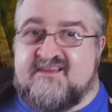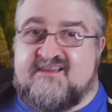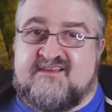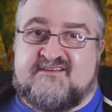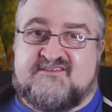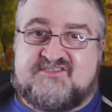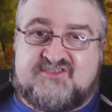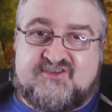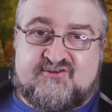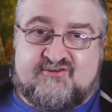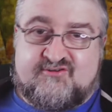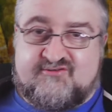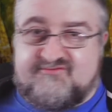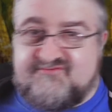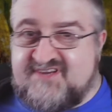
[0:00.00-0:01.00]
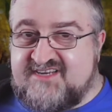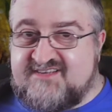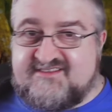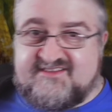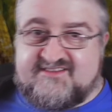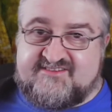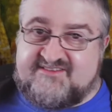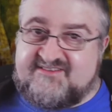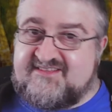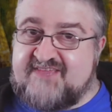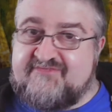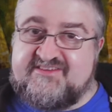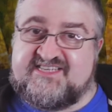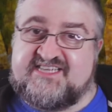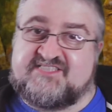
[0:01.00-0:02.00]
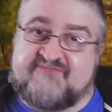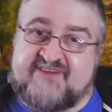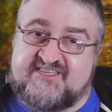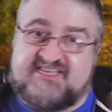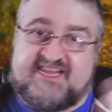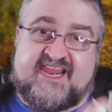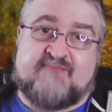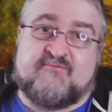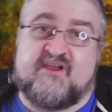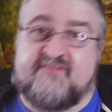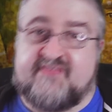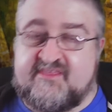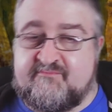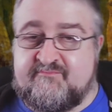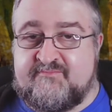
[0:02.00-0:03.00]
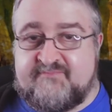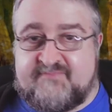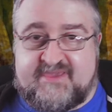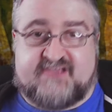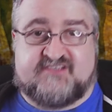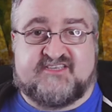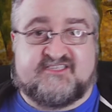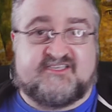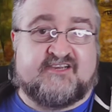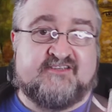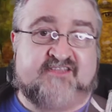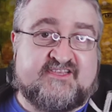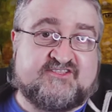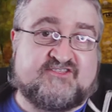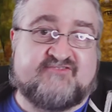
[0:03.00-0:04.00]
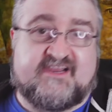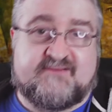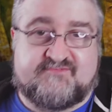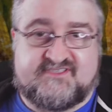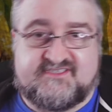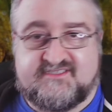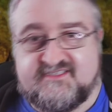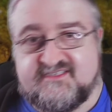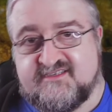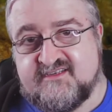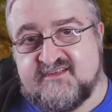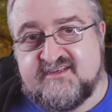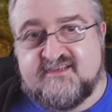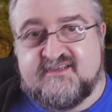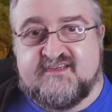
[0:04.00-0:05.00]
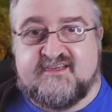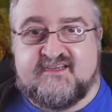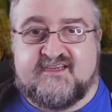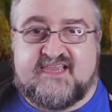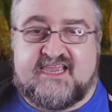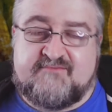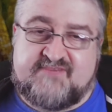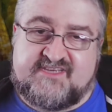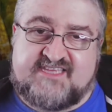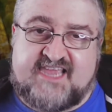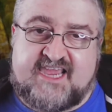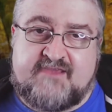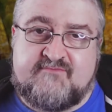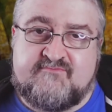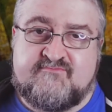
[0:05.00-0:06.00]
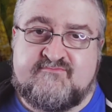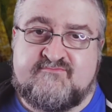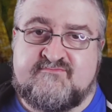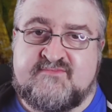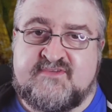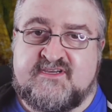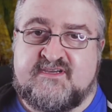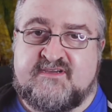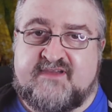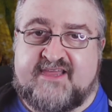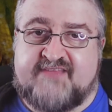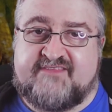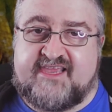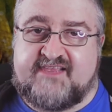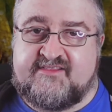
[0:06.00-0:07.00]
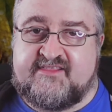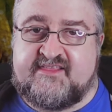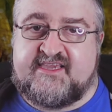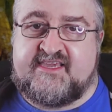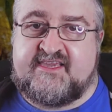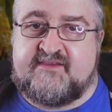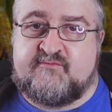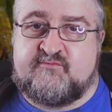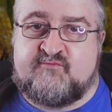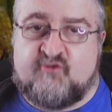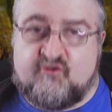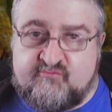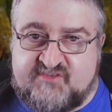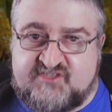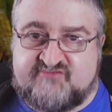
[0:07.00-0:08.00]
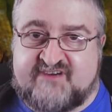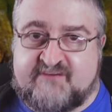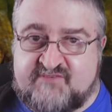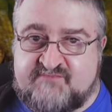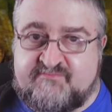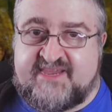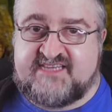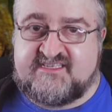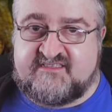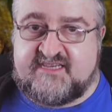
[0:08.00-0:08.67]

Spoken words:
So you different sets of writers hating what the other person done to the script. And by the time... I think the Goldman script was basically